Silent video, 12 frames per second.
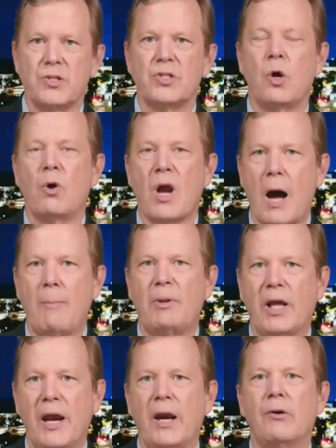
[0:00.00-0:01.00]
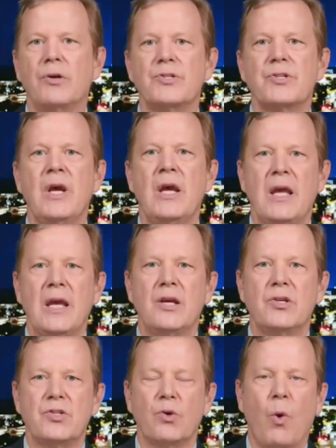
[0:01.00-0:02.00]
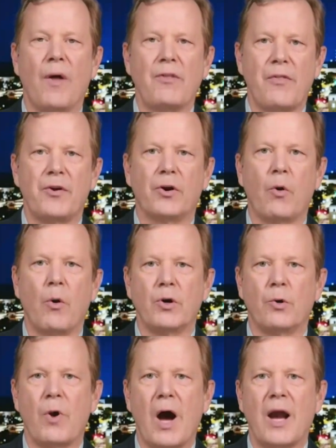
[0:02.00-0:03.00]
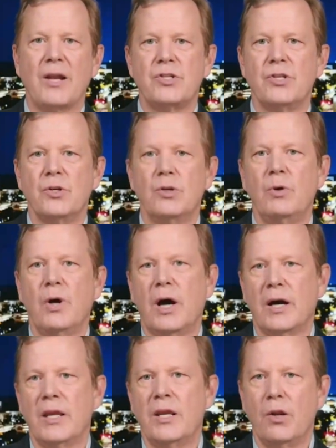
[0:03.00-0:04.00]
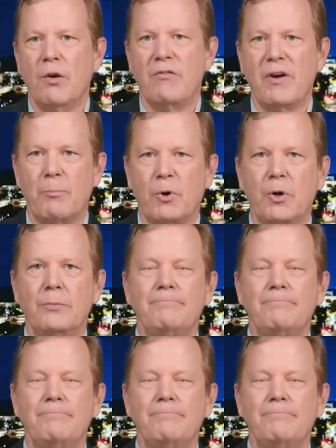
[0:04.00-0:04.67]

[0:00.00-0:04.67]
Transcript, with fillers: So Kamala Harris is the one that they're going to ride to uh, in November.